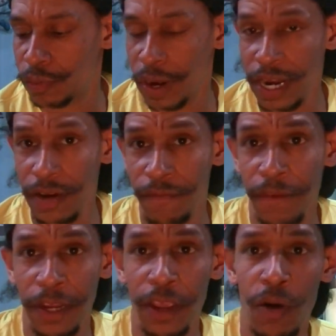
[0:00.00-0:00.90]
great
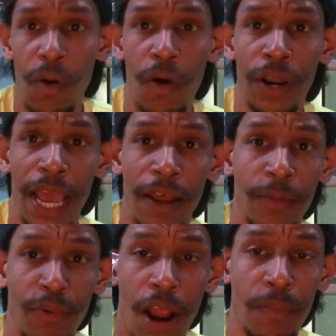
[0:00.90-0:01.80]
video on how to
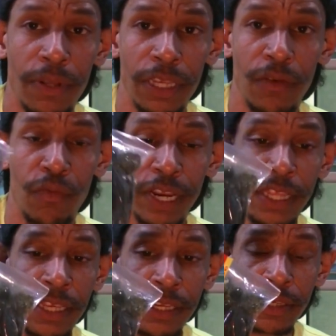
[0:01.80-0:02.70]
properly
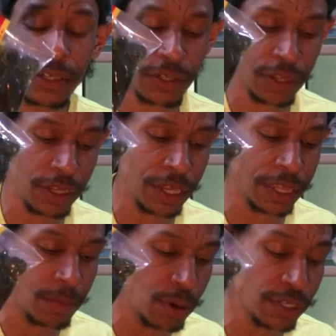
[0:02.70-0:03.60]
rig these so that you
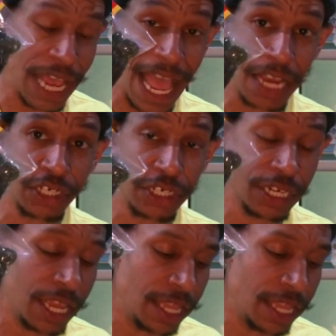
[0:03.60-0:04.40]
get the most action